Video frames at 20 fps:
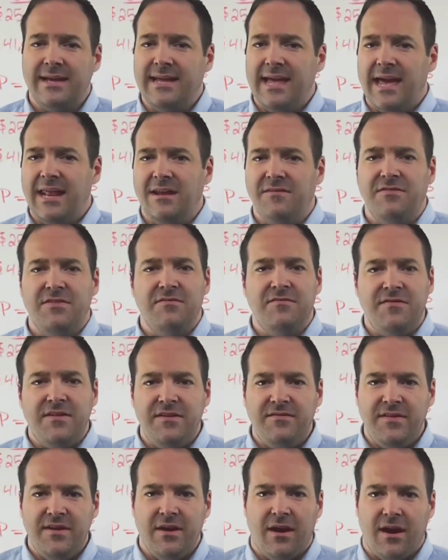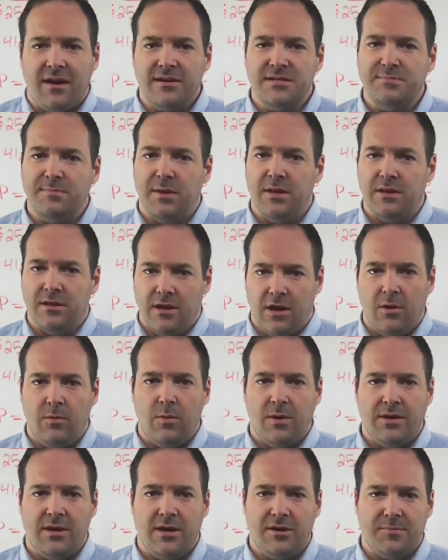Again, if the V V R is below
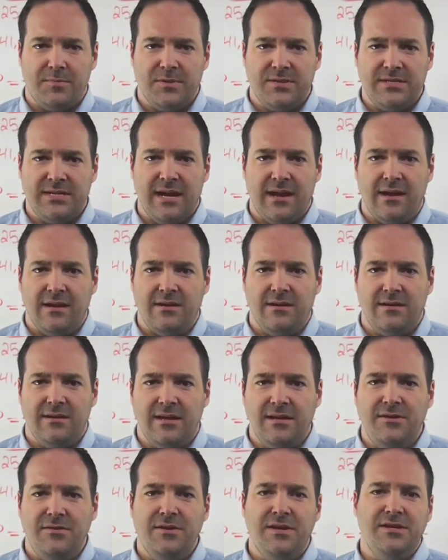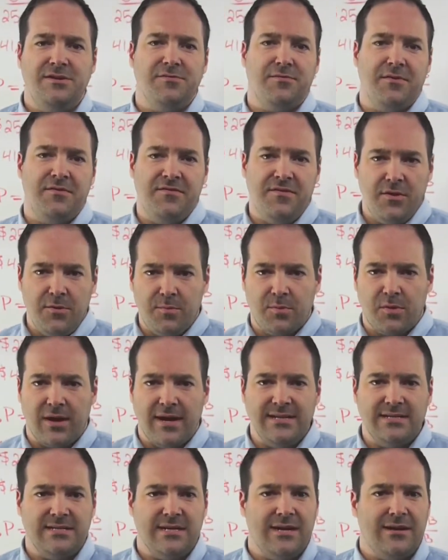one hundred percent, then you need to review
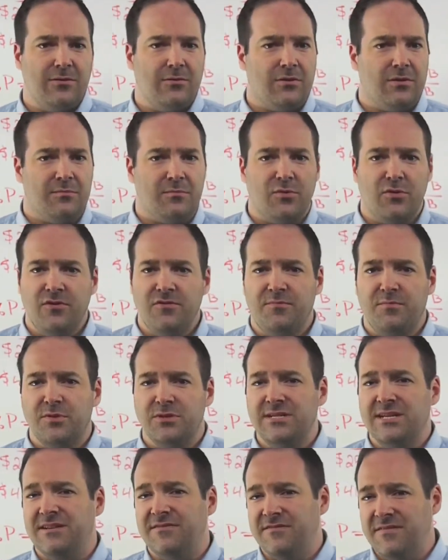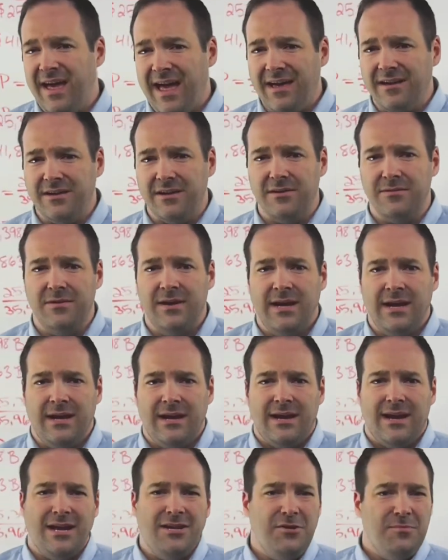pricing or improve perceived value,
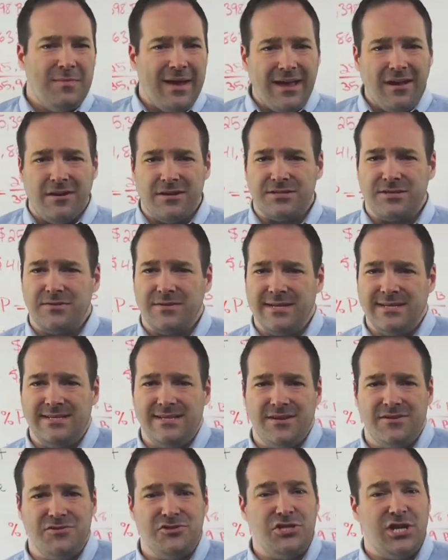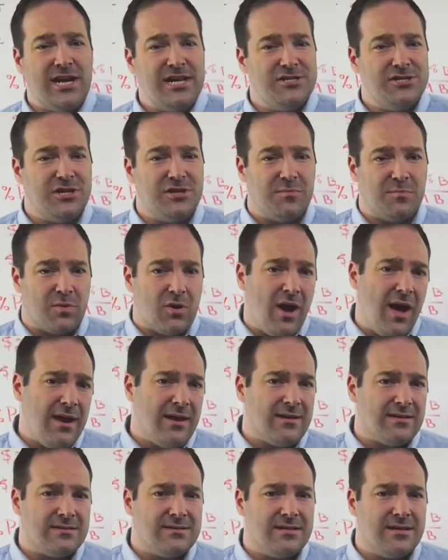and you may also consider changing the
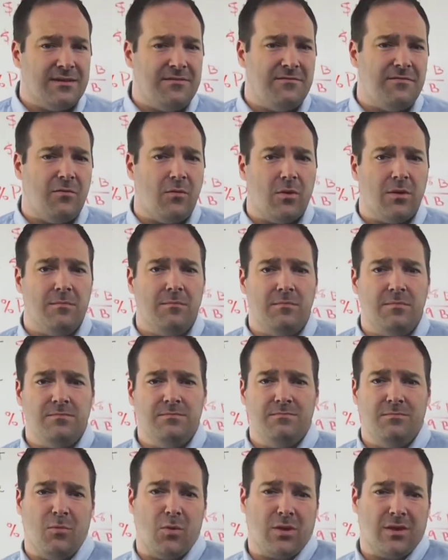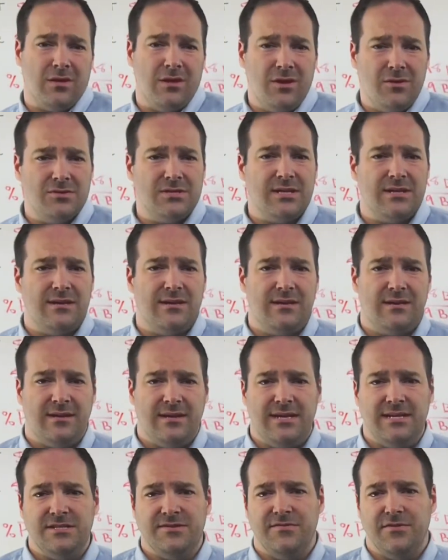product to conform more closely to the
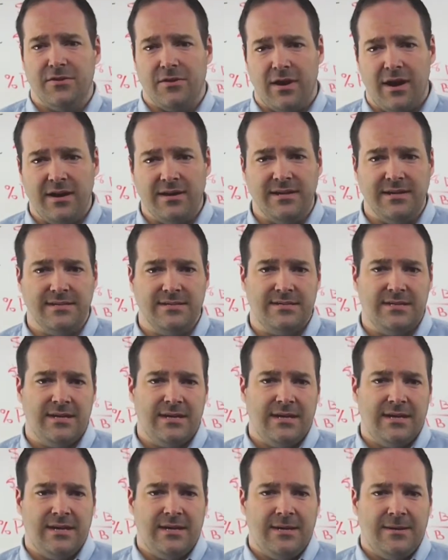needs of your audience.